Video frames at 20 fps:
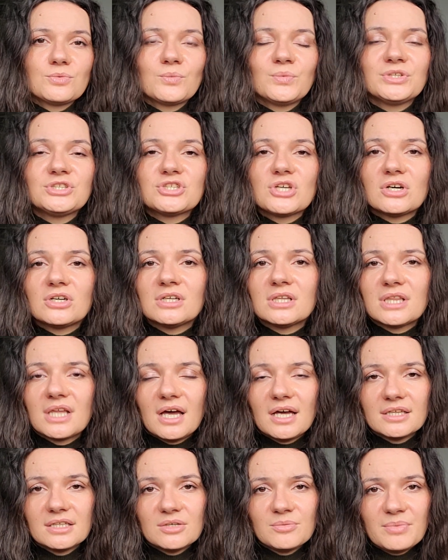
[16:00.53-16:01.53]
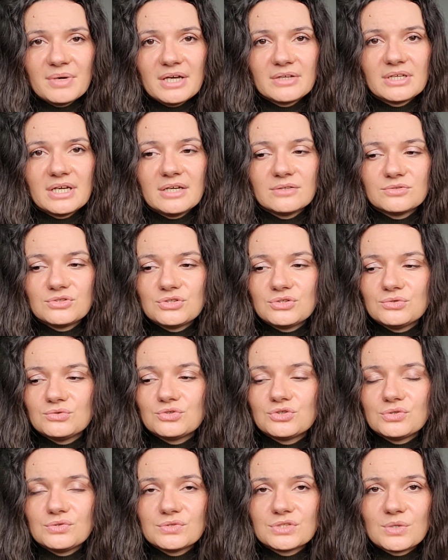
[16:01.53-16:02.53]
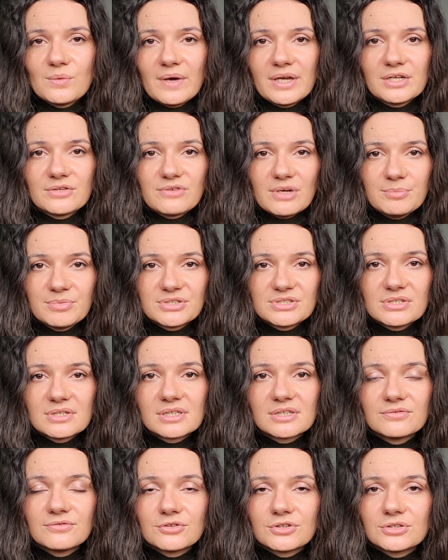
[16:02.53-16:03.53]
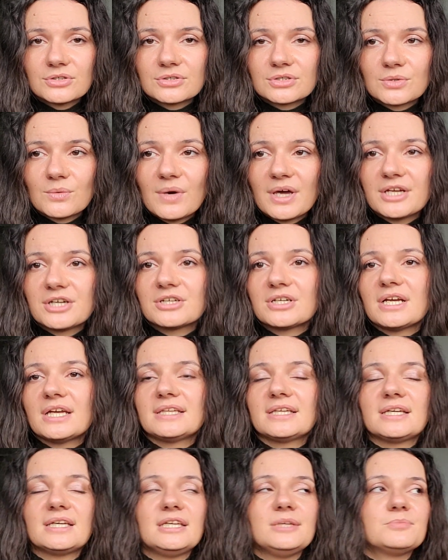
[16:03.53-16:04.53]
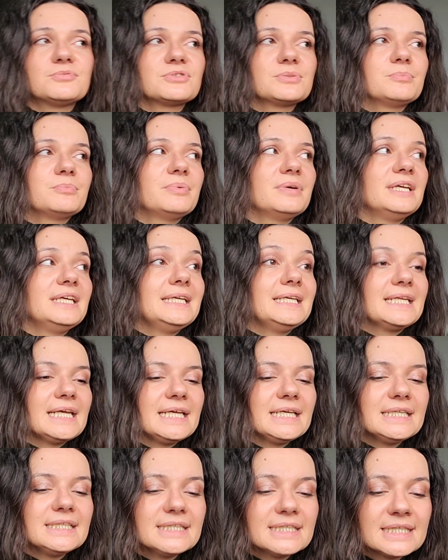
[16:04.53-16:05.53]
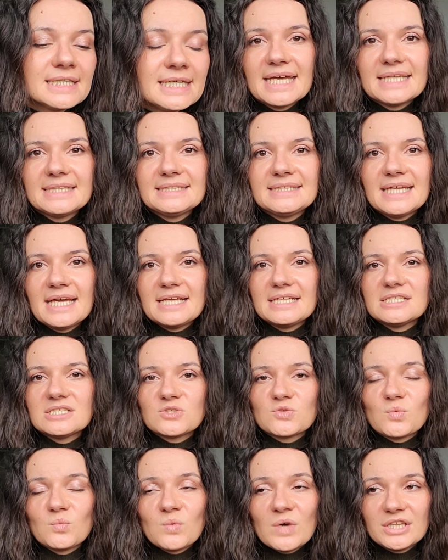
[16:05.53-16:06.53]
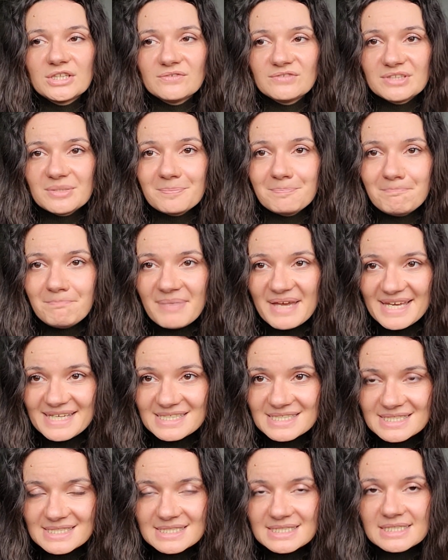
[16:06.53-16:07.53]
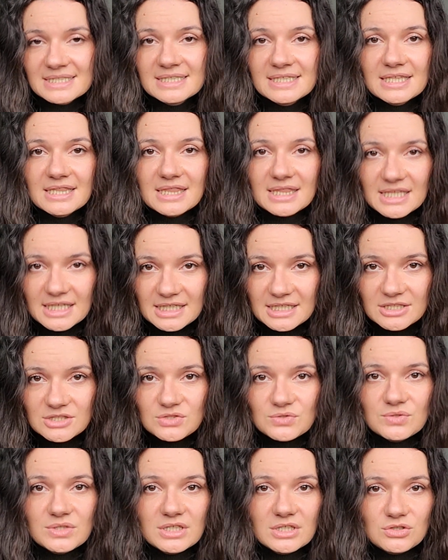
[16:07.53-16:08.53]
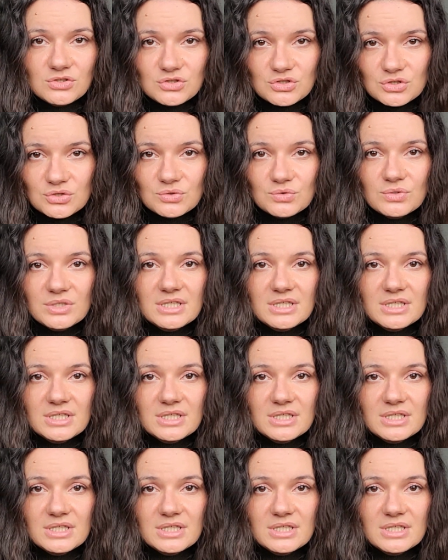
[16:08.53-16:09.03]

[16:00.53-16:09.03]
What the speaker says: We talk a lot about how to choose choir repertoire for your choir, and I keep repeating that that is one of the best things you can do.